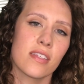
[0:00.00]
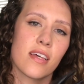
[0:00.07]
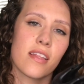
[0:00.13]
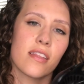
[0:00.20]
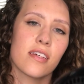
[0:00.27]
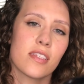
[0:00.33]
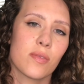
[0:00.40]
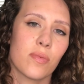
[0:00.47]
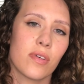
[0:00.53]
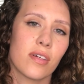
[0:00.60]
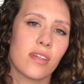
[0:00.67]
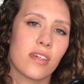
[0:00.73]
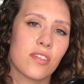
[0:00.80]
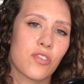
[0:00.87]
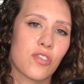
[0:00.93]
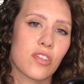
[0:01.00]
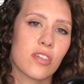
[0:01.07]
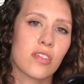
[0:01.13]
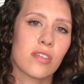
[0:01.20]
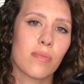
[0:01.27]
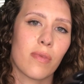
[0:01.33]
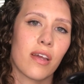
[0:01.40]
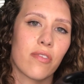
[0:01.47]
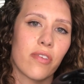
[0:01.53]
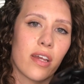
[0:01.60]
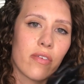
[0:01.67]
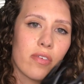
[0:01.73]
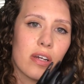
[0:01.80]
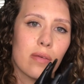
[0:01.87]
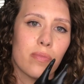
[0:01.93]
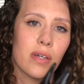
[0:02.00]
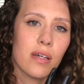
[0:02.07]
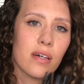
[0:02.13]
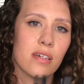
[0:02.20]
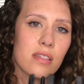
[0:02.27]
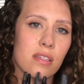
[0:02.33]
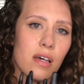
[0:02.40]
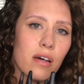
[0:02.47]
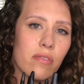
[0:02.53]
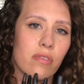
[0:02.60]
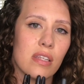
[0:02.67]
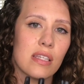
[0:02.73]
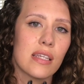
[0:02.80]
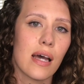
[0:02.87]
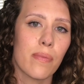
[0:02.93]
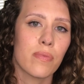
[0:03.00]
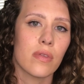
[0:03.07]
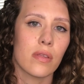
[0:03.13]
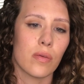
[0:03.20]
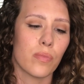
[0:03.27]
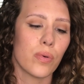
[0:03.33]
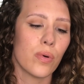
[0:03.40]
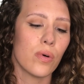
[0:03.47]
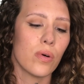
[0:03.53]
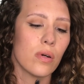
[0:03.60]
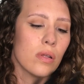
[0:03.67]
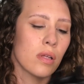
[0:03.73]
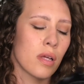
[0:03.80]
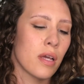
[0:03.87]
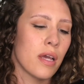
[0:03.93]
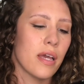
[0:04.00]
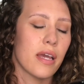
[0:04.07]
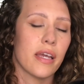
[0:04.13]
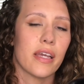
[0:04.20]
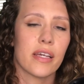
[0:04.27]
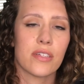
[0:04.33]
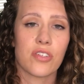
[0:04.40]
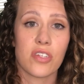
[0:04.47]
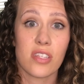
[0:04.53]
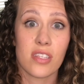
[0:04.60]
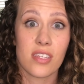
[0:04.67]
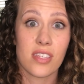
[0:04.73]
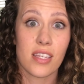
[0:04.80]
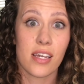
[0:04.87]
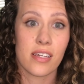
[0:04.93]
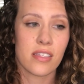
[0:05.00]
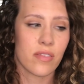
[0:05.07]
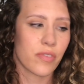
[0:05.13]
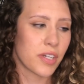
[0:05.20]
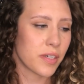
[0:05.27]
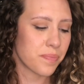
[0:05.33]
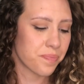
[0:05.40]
This one is just my favorite because of the depth of the bowl and just the size of it.